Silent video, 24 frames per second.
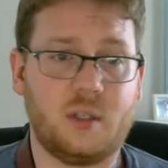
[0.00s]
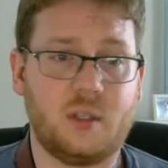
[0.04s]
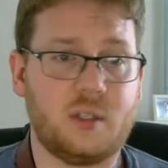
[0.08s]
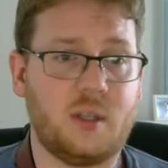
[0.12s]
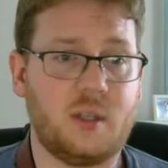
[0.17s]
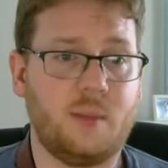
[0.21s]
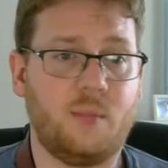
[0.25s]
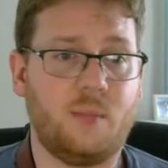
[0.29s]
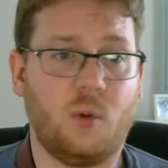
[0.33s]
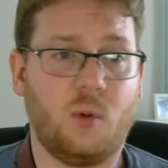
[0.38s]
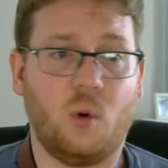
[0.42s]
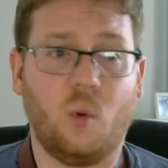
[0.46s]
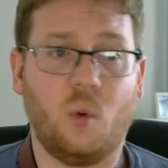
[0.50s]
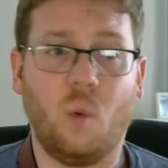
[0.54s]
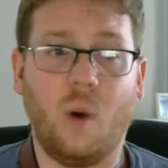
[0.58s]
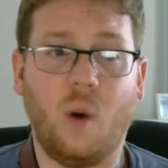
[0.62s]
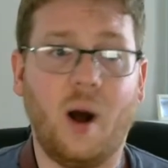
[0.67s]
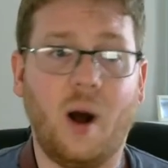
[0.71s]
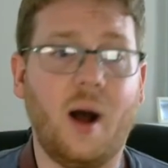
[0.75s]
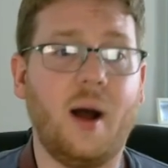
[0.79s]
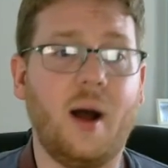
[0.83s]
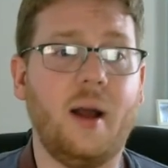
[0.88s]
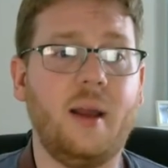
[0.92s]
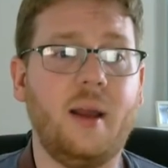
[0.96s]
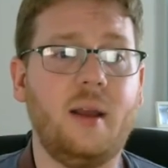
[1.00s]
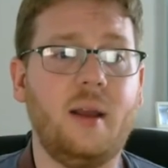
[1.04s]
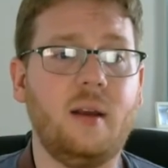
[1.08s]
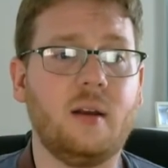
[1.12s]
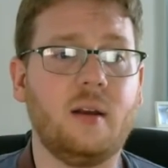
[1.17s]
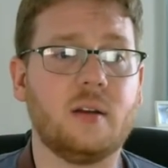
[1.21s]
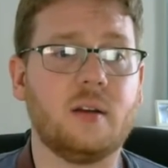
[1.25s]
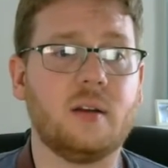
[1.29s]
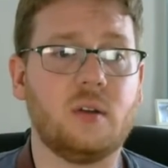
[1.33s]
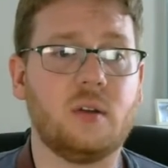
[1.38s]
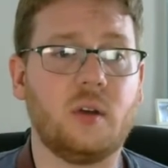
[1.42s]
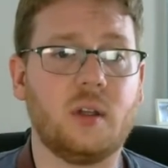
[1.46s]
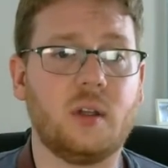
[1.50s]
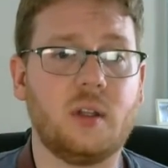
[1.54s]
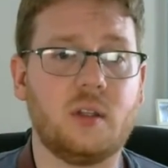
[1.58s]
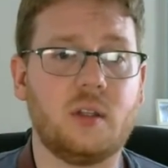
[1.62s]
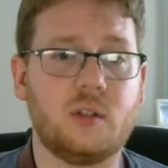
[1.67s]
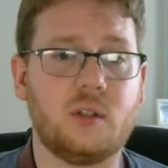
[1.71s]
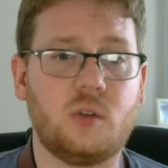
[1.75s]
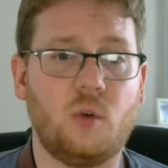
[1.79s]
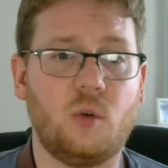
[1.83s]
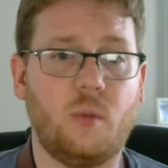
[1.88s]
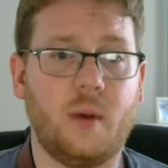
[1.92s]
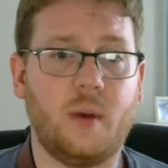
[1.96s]
simple. Why? Because look at these
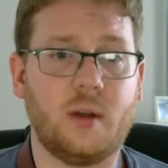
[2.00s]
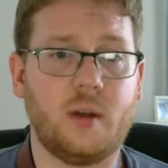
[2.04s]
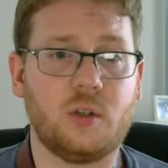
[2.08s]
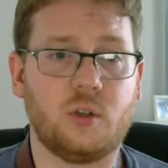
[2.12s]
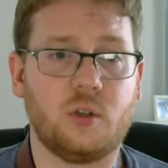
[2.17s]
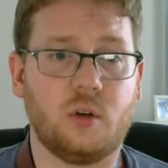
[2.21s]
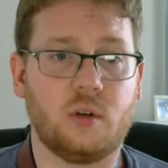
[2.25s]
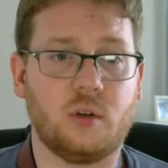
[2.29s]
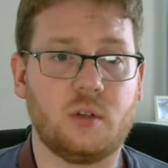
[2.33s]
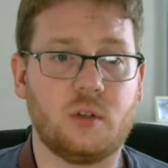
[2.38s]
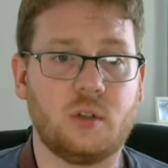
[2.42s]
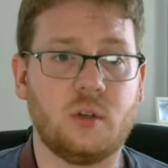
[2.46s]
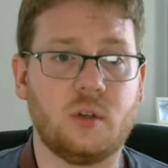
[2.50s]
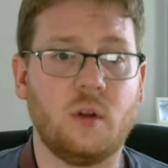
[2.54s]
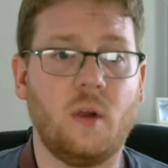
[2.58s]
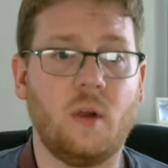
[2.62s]
2 measures.